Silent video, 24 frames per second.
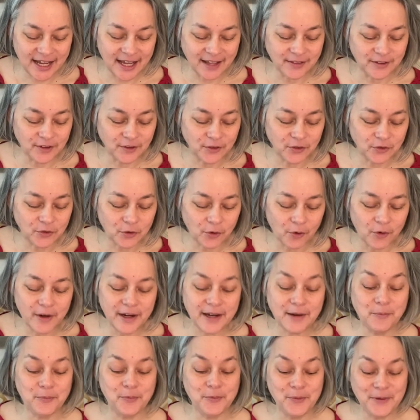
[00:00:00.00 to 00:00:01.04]
and the
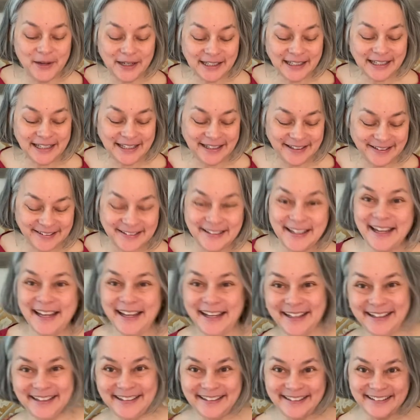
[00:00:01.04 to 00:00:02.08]
story really
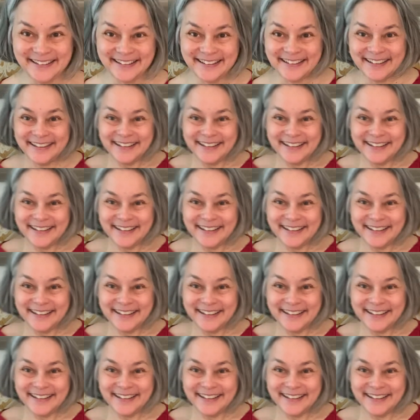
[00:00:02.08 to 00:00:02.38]
sings.